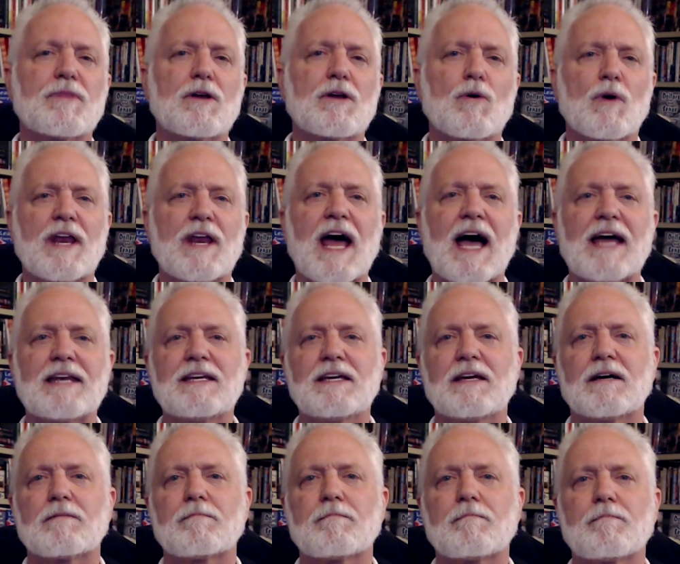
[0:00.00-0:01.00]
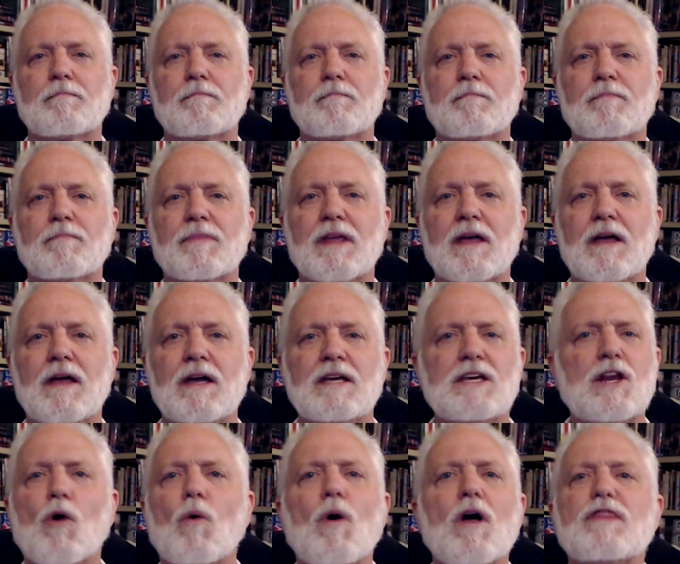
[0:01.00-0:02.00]
or an idea. You
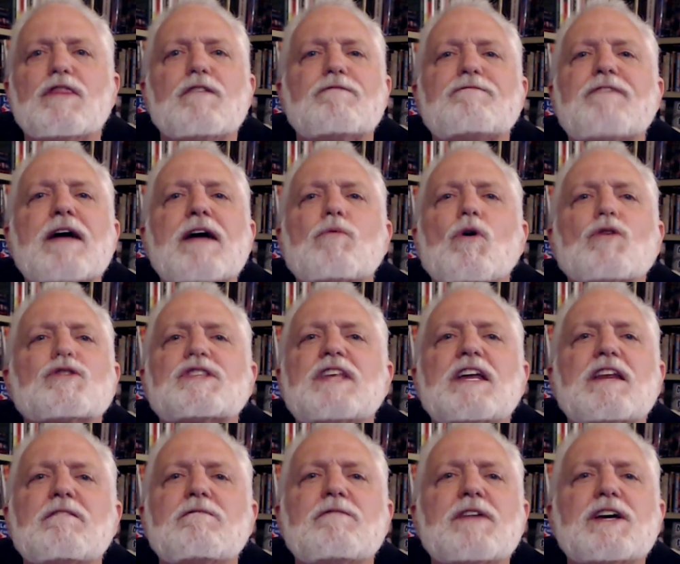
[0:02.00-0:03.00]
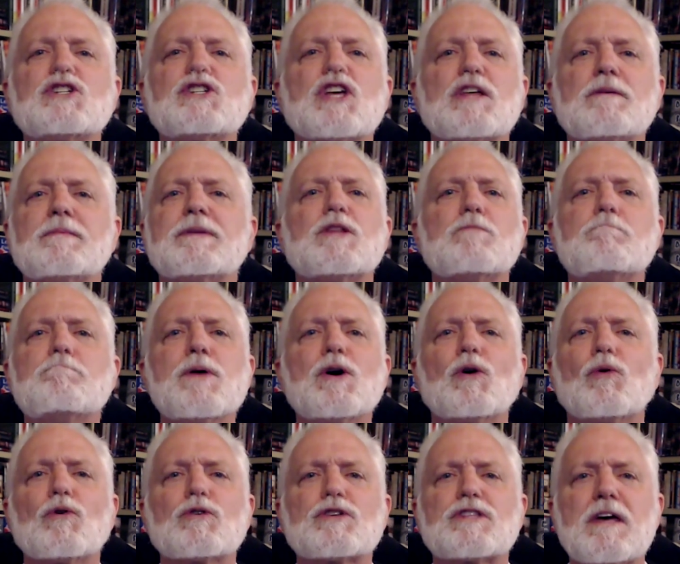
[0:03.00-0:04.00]
know, the pharaohs that envisioned them and the
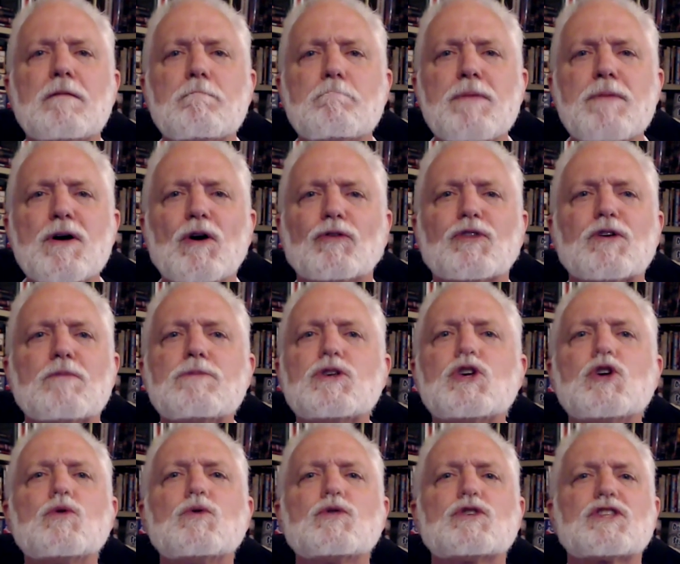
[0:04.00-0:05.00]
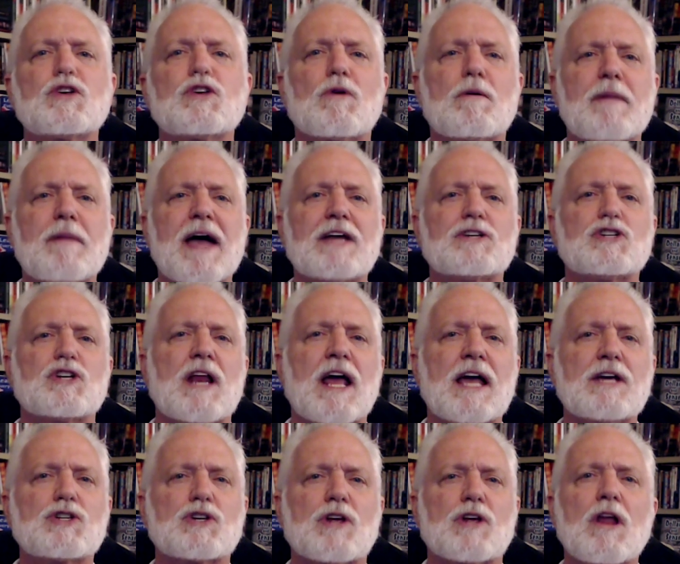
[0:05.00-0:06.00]
builders that built them used their
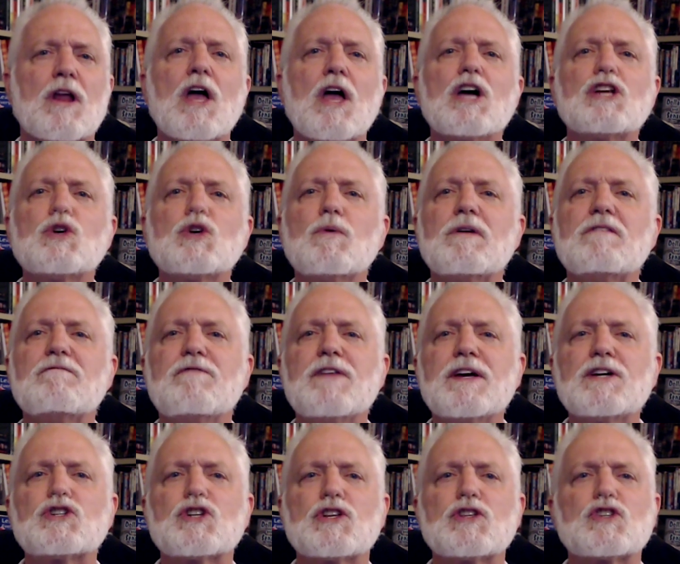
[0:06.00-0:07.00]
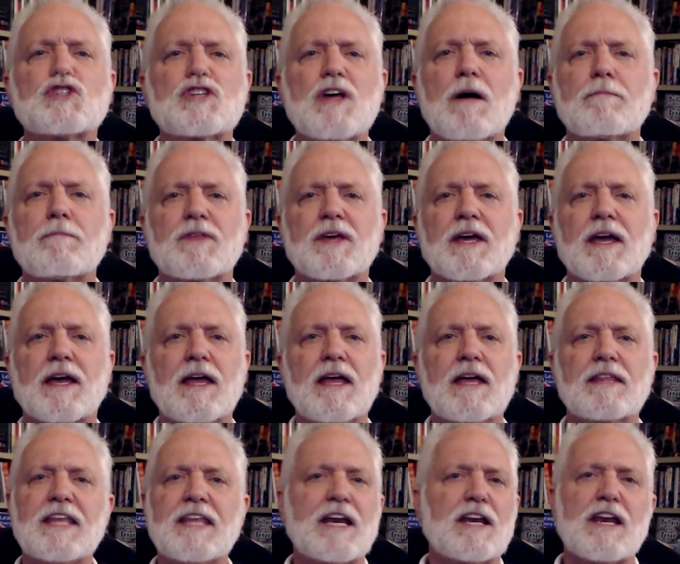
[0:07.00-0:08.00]
imagination to envision something
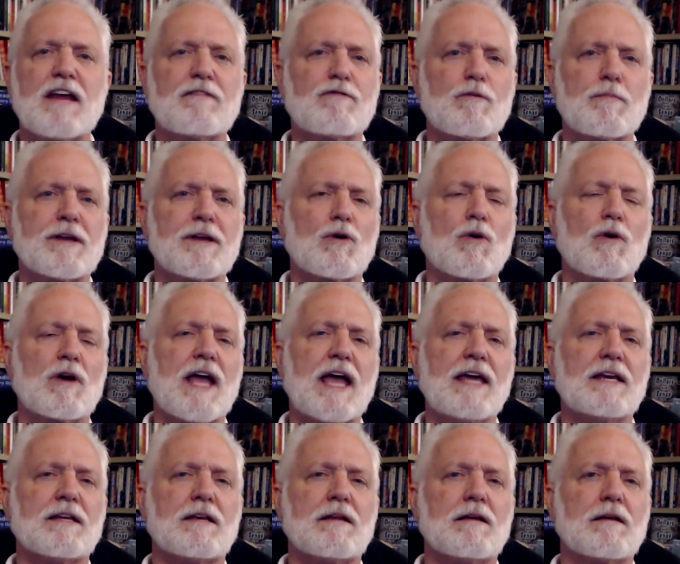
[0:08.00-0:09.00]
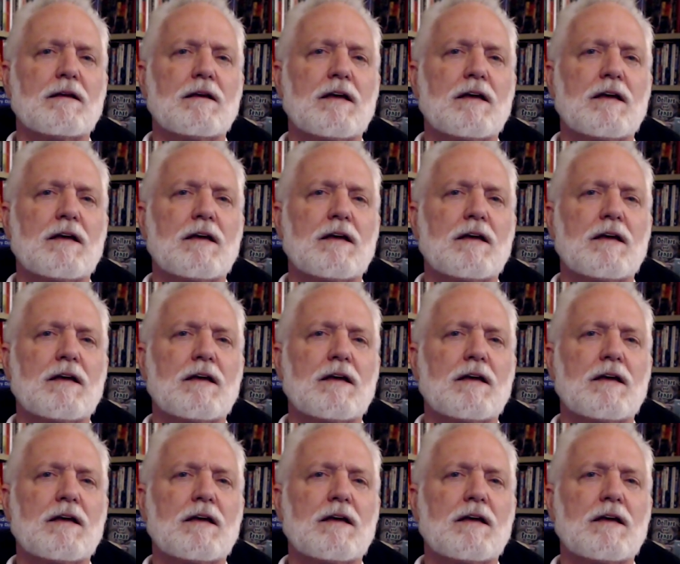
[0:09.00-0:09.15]
that had never been created.